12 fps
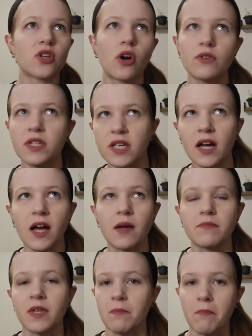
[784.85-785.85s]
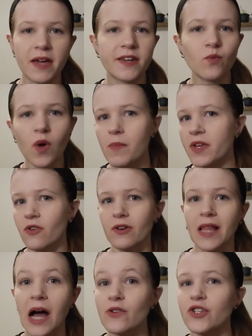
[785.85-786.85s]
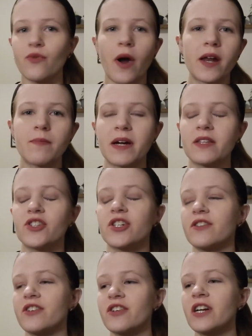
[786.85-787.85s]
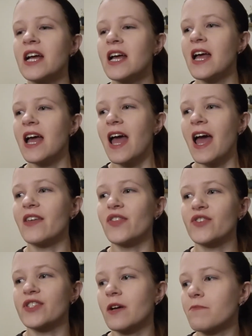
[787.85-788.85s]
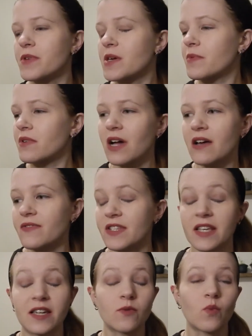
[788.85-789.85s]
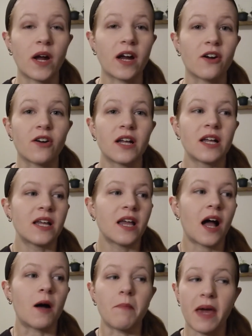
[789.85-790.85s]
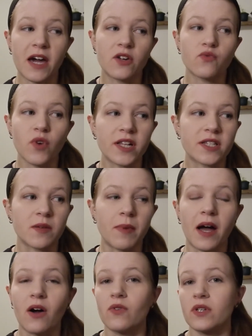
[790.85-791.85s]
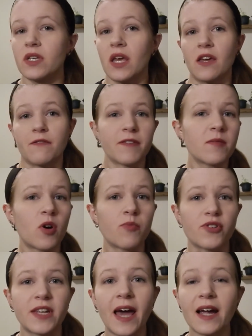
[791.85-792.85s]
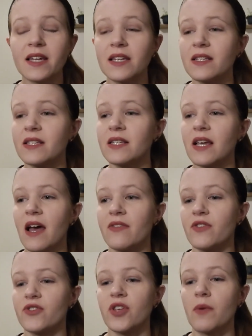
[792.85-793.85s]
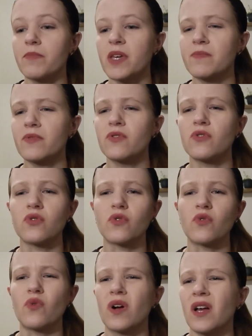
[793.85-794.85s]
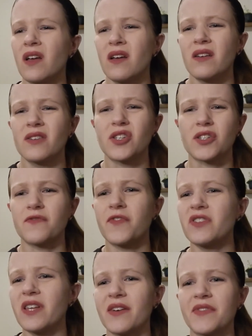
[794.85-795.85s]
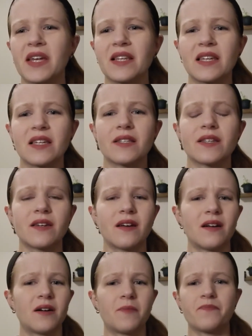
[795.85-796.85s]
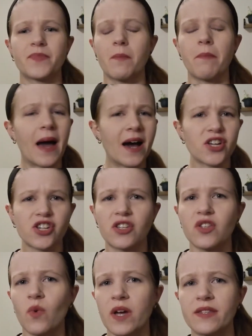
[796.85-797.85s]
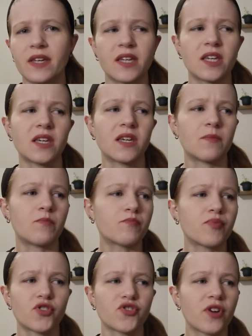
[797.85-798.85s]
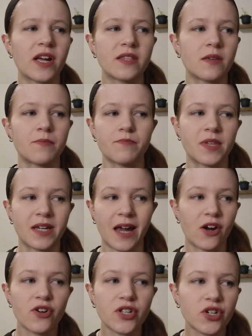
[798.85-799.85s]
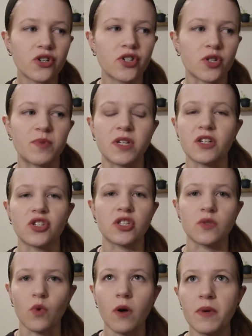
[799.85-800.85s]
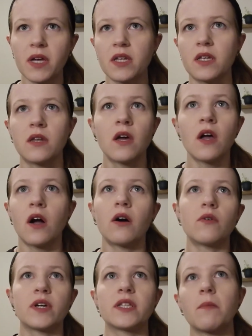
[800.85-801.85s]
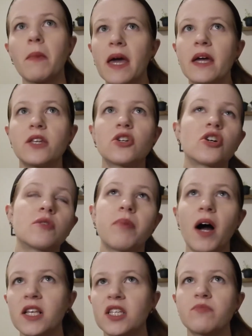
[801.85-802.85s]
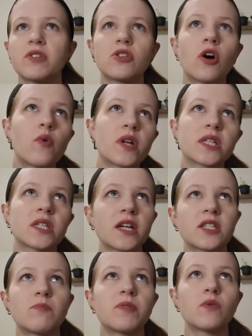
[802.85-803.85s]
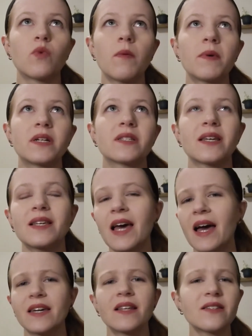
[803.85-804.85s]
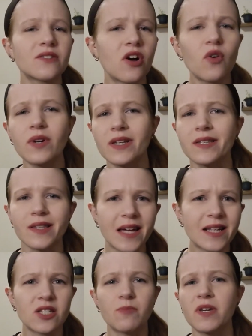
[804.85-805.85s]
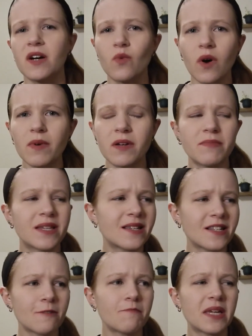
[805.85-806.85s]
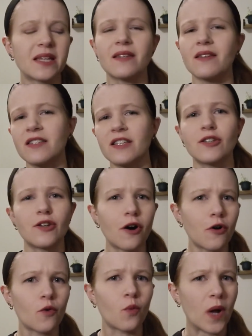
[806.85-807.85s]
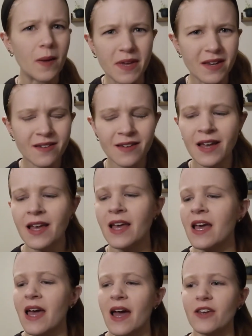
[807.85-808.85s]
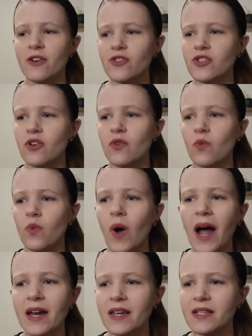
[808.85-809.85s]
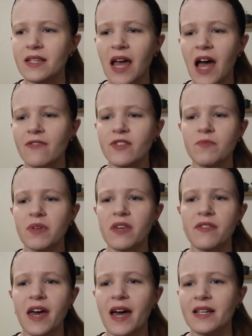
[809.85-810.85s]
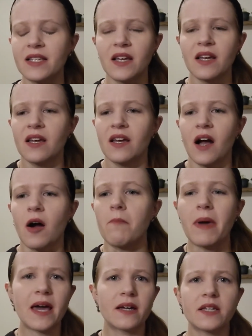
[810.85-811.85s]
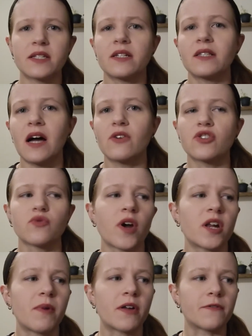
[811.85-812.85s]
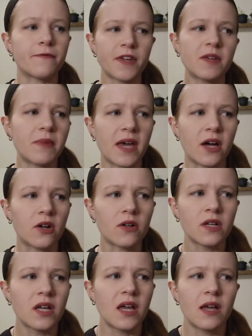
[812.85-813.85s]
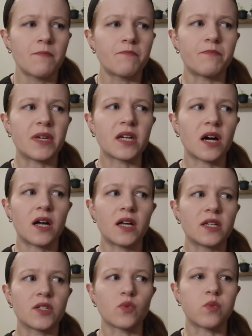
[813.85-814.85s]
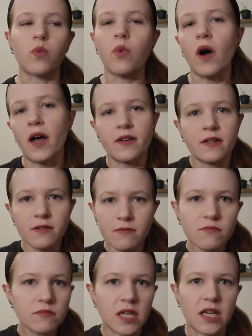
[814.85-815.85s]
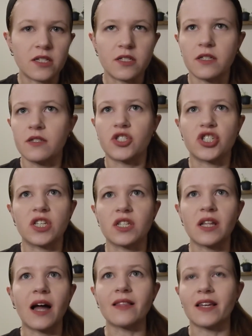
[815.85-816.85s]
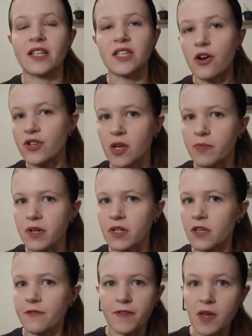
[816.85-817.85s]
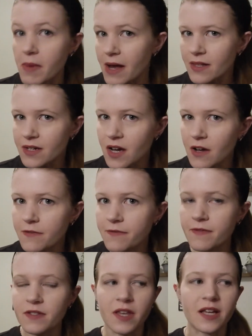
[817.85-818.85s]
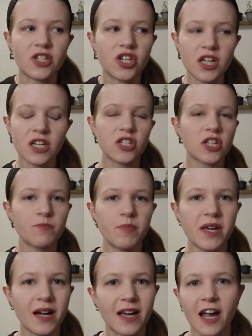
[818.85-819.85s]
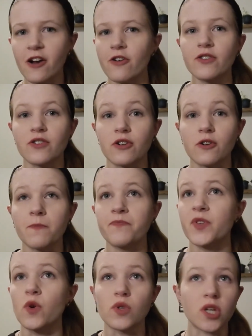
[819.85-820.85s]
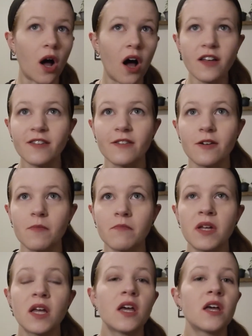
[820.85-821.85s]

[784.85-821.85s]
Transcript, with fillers: all the time. Like, men and women are allowed to write about each other, and there's some people I've seen where a man writes about a female protagonist, and there's some people who just feel like they need to bash on the way that he portrayed the character just because she's a woman, and, oh, he's a man, he couldn't possibly know what it's like to be a woman. It's like, yeah, he doesn't know what it's like to be a woman, but that doesn't mean he doesn't know women. And also, why does it have to be that a man isn't allowed to write about a female because, what, she's not, like, stereotypically female enough? Like, she can just be a character who's awesome,